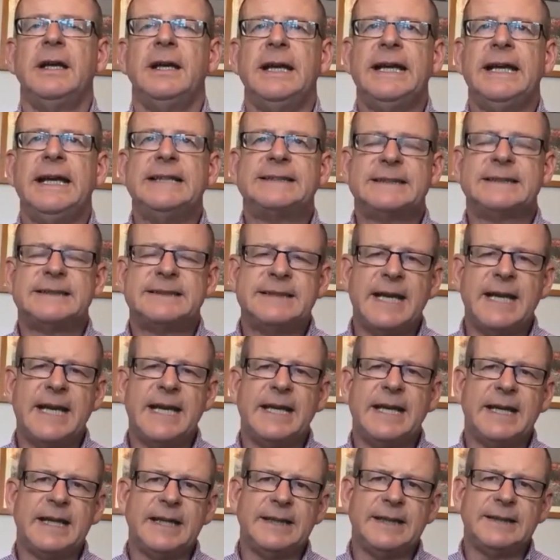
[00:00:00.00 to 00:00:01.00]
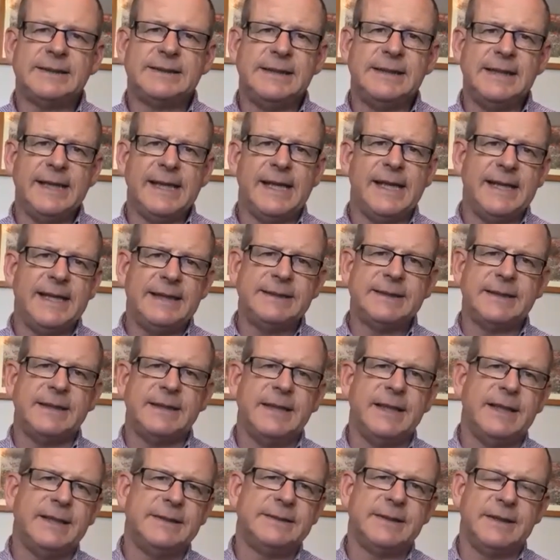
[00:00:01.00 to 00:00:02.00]
it's taken us years and
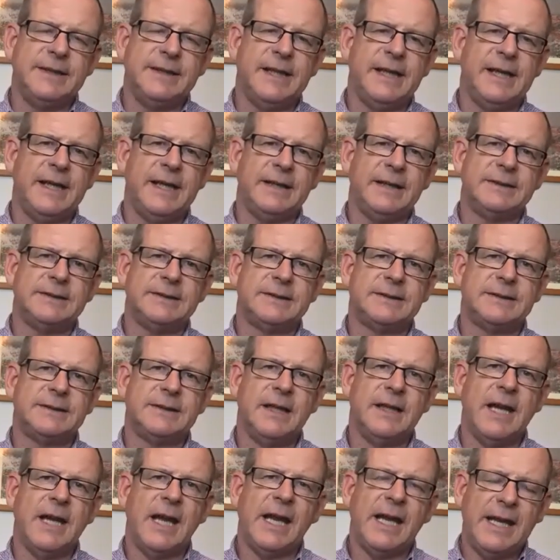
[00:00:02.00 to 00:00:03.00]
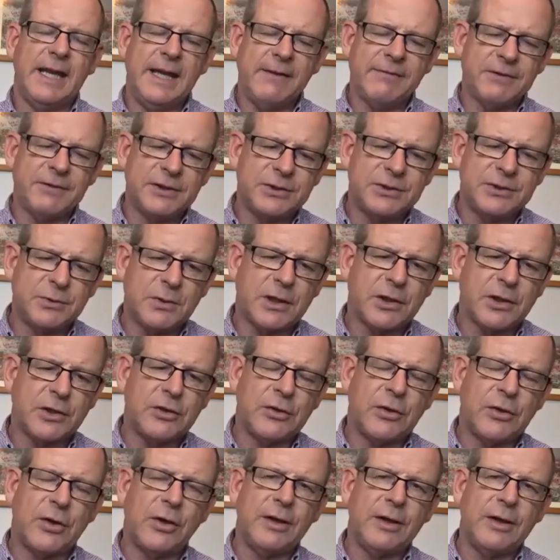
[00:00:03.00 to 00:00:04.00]
years and years even to
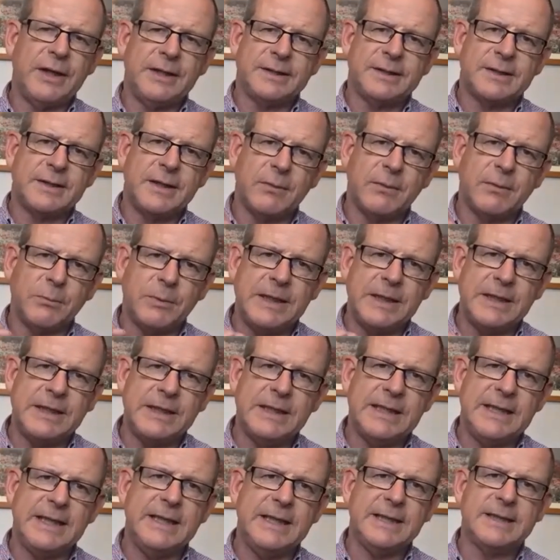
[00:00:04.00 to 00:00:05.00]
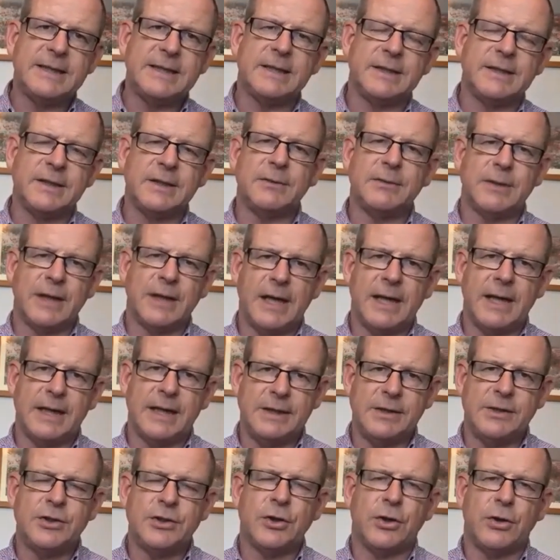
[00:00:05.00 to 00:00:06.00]
acknowledge that we need to do
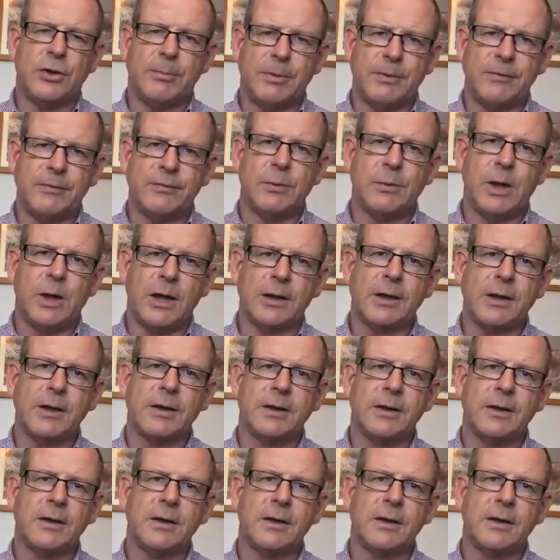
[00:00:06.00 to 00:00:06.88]
a job of work.